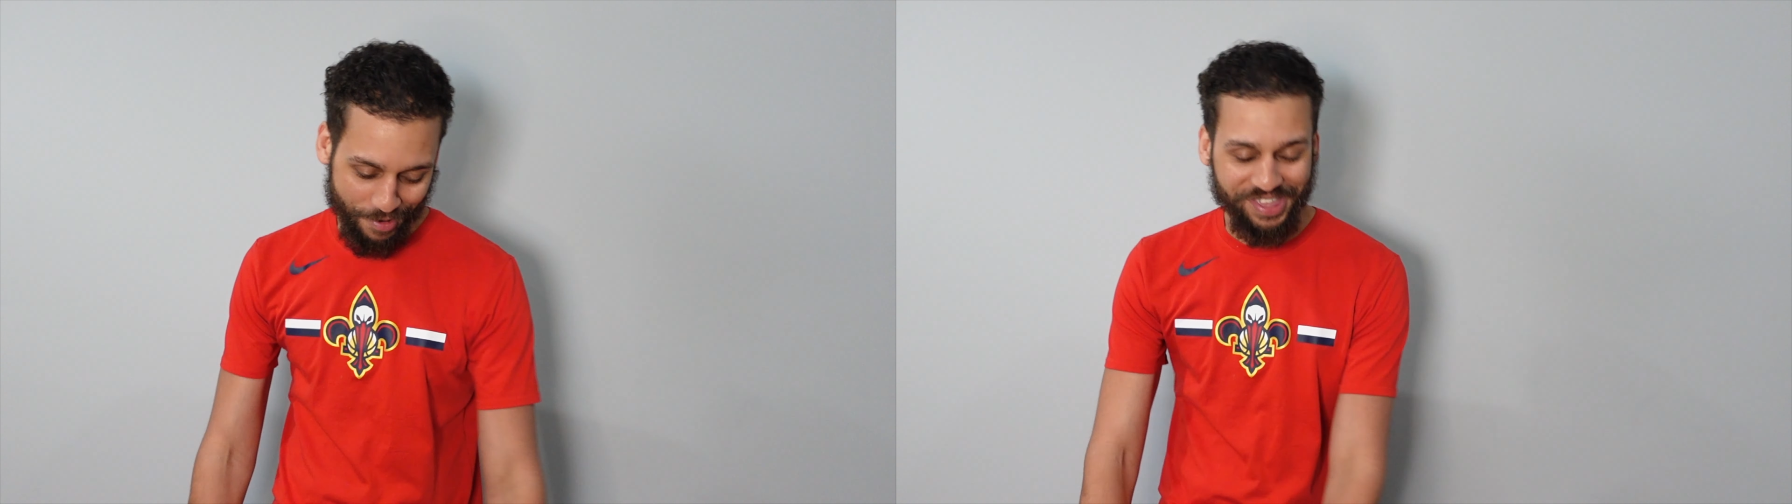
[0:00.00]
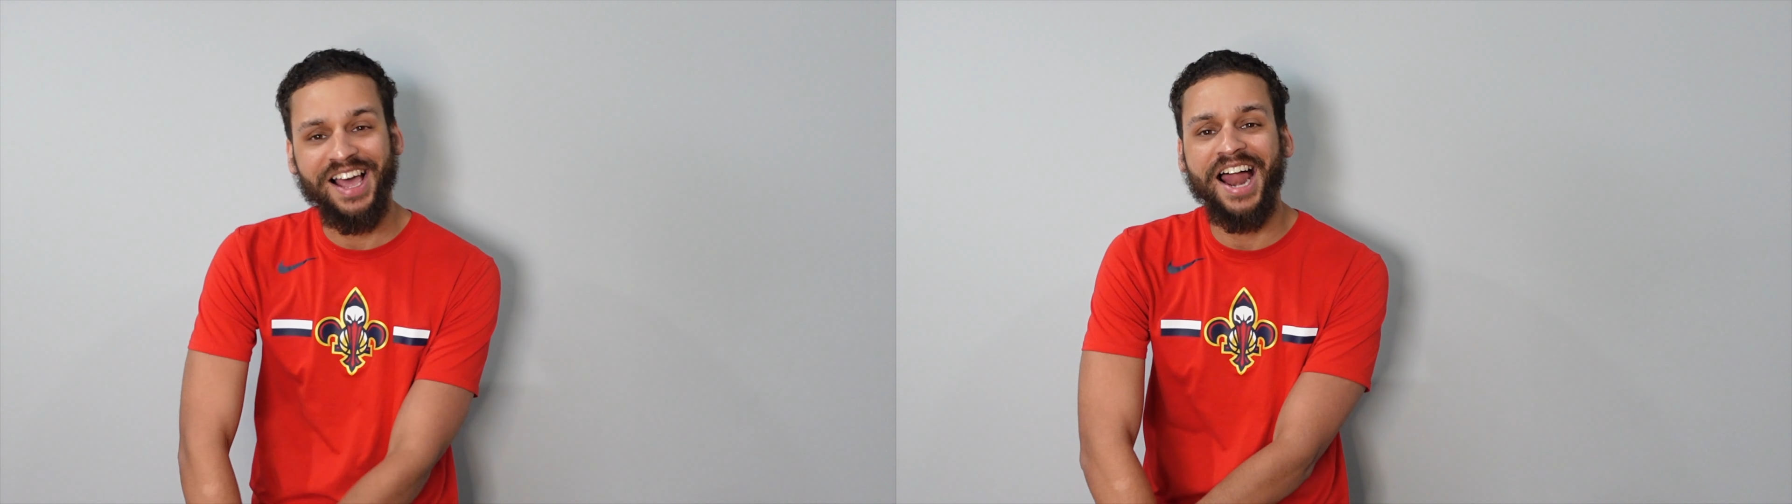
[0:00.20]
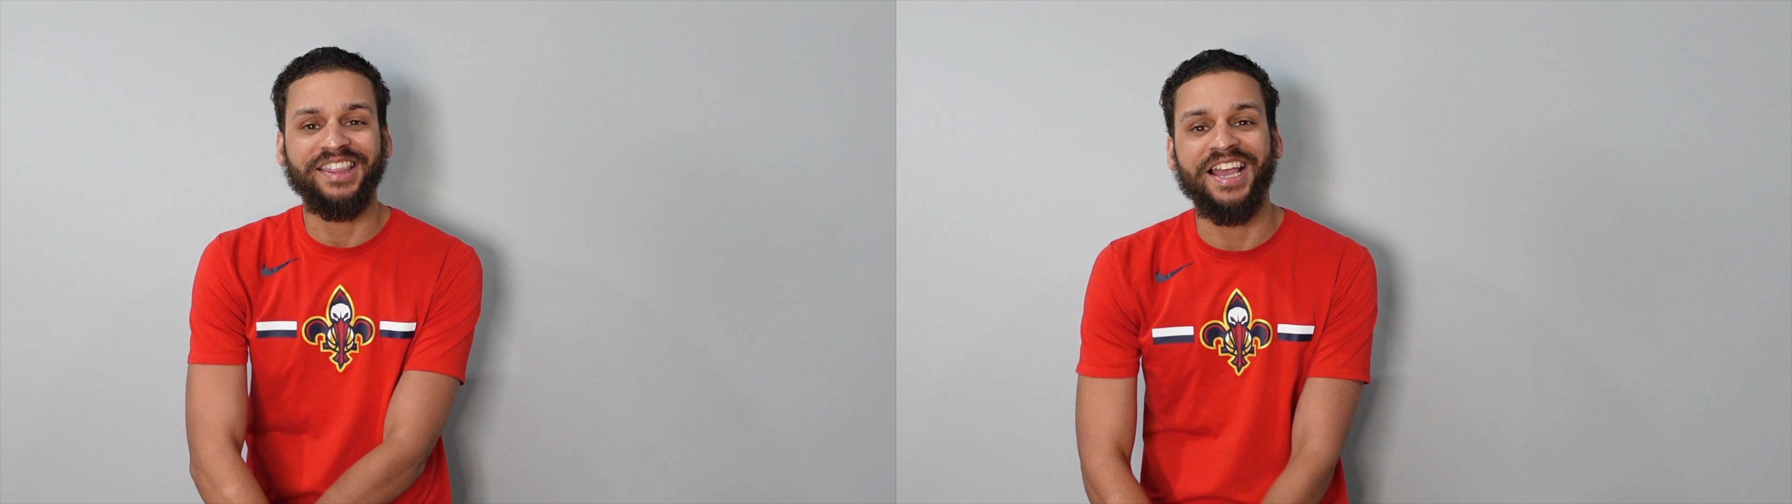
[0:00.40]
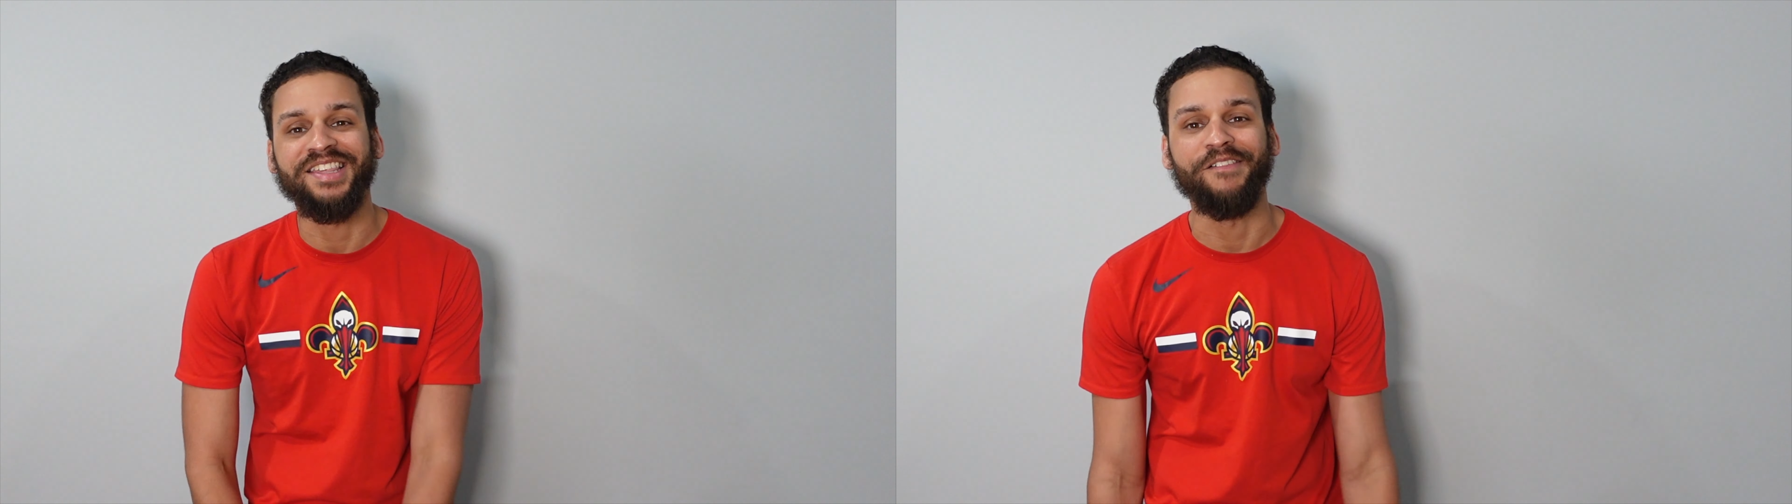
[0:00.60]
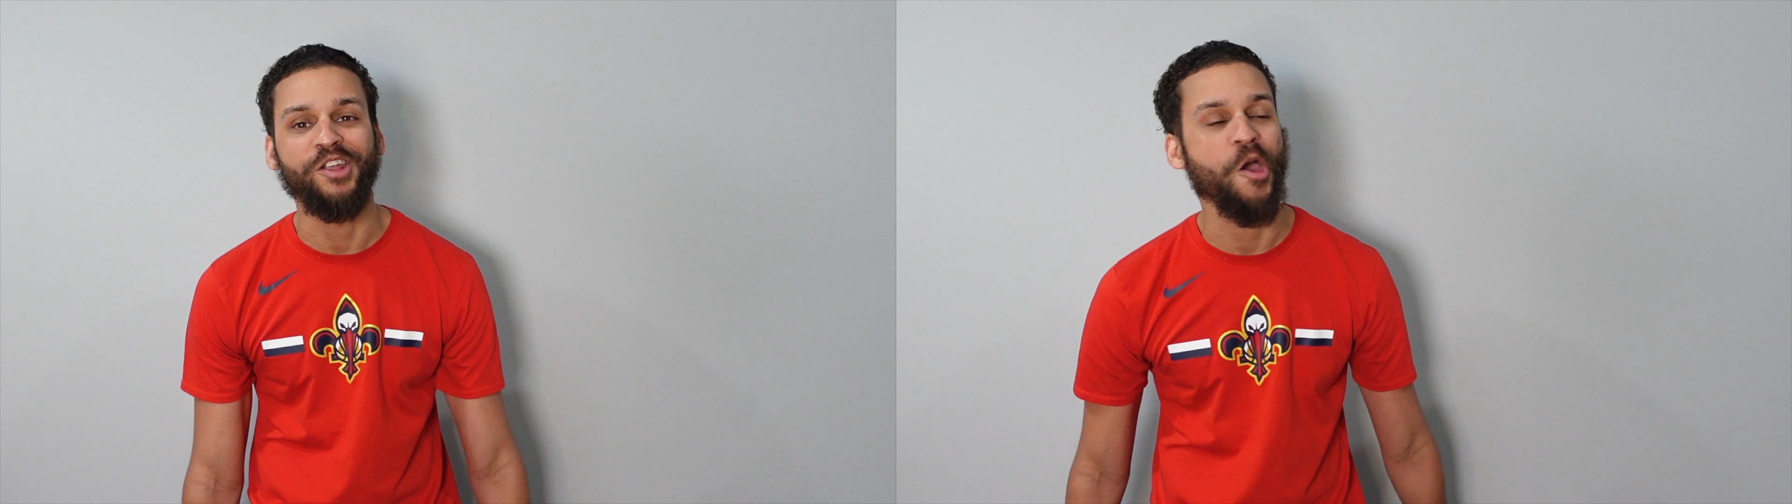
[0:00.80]
a lot of things
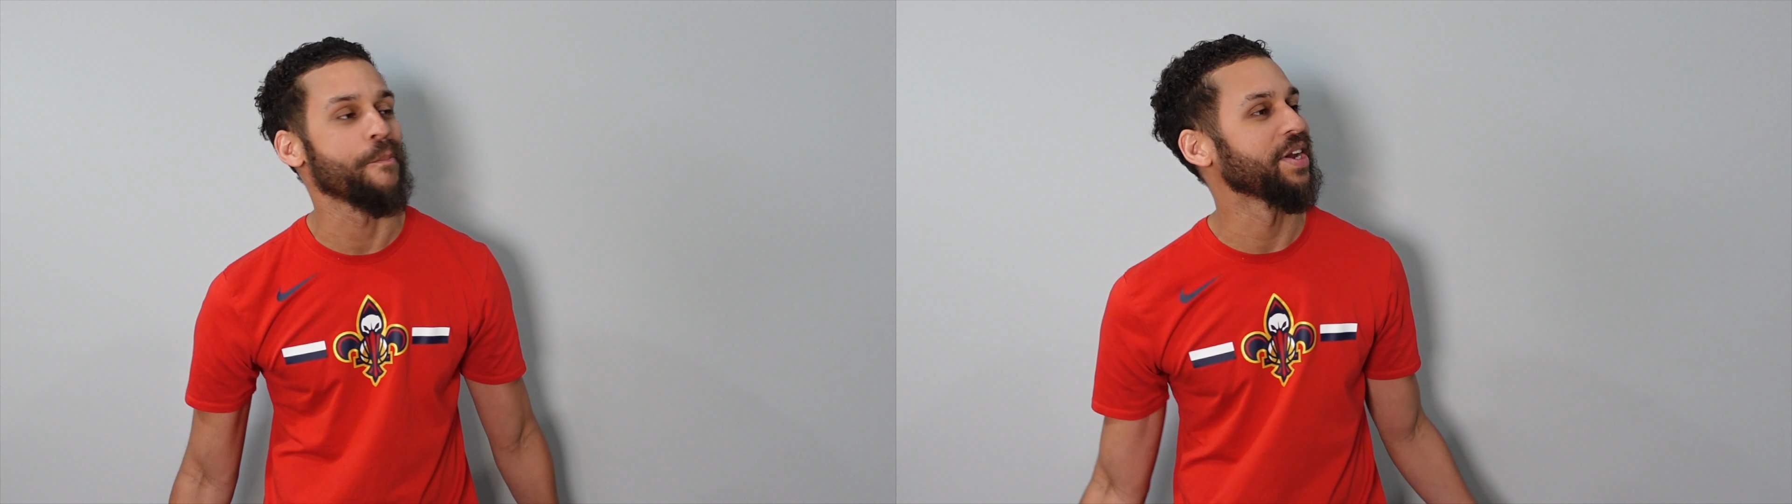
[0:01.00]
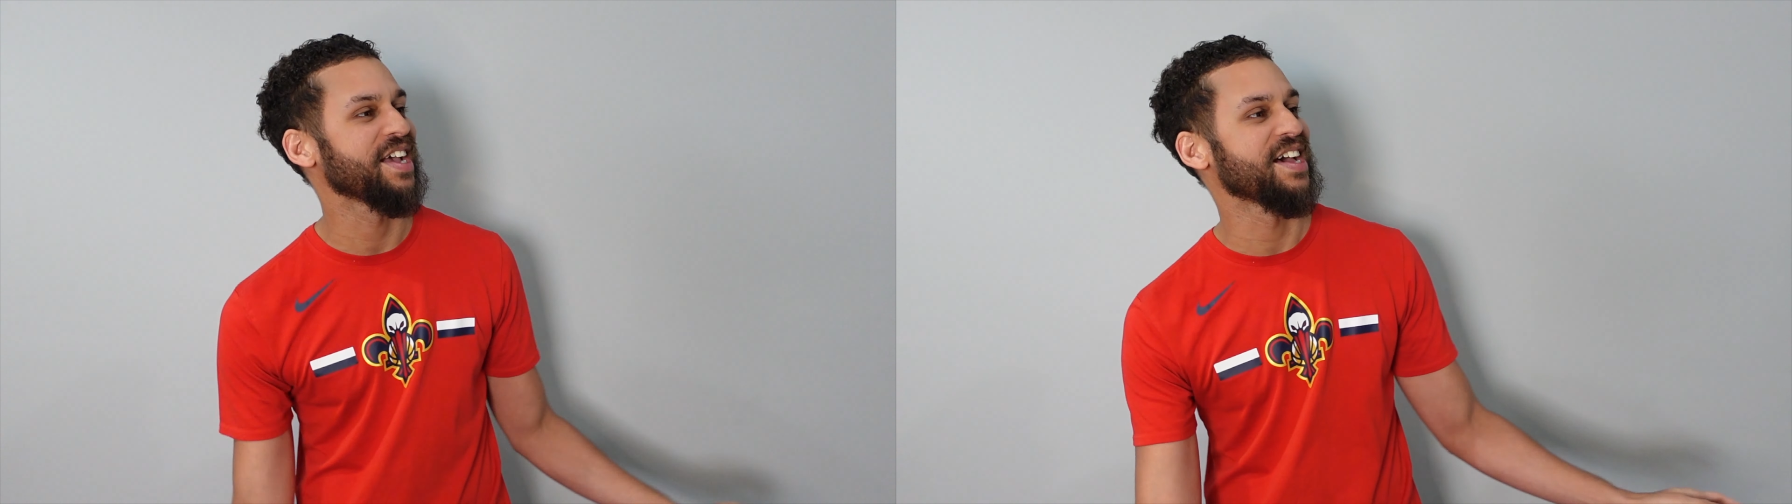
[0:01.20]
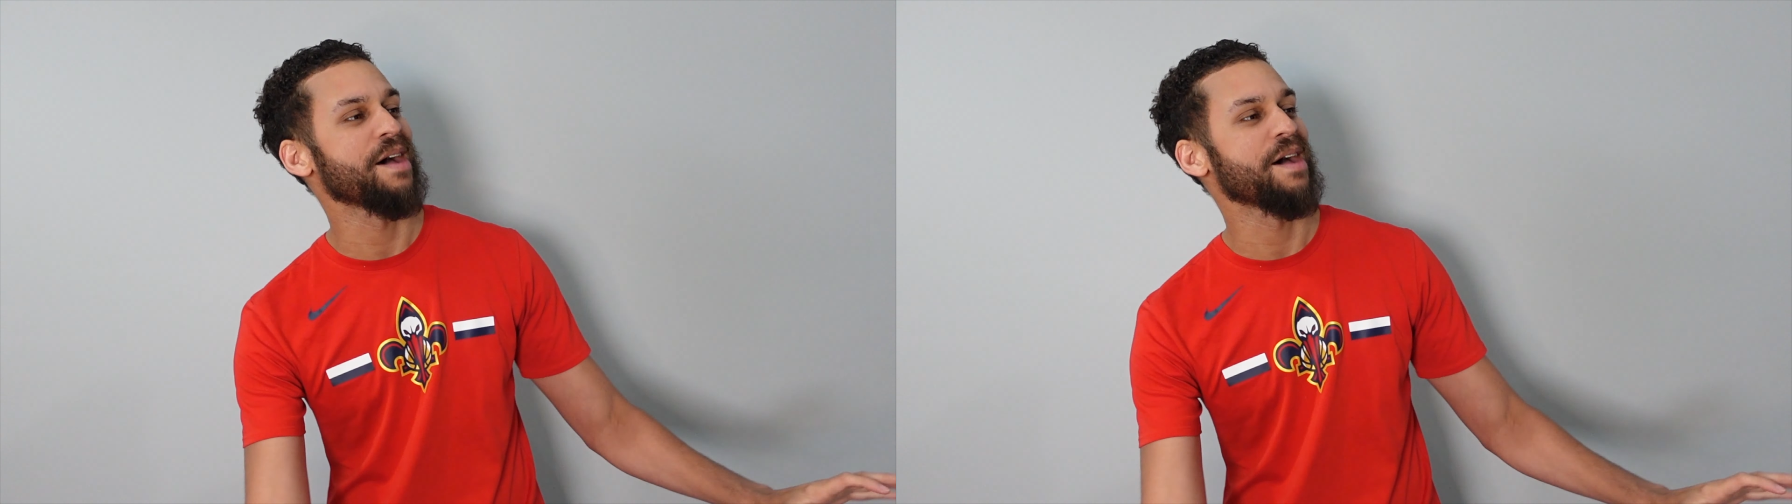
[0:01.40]
I've learned, but again,